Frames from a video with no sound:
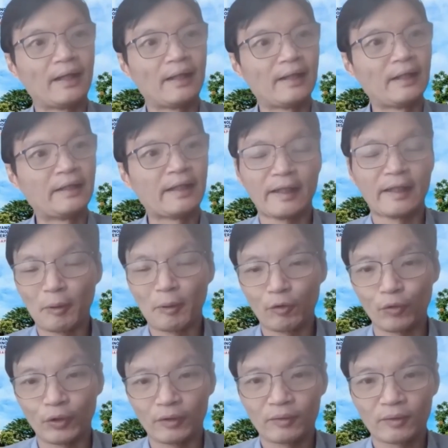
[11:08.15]
in their
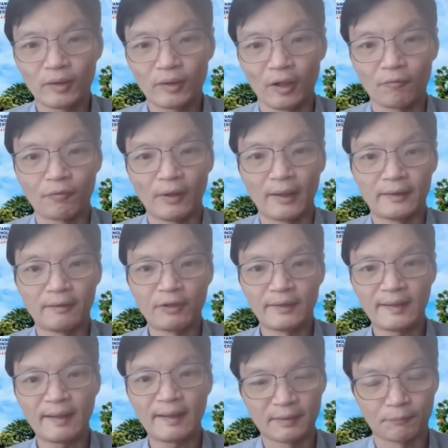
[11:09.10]
neighborhood of
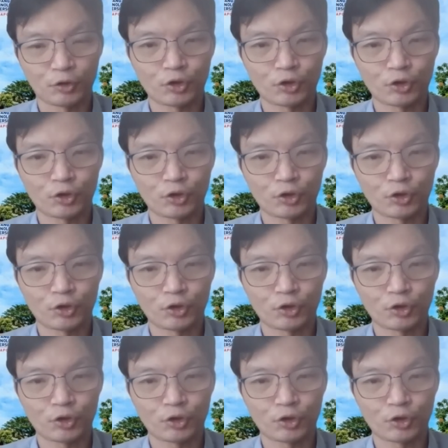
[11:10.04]
different types of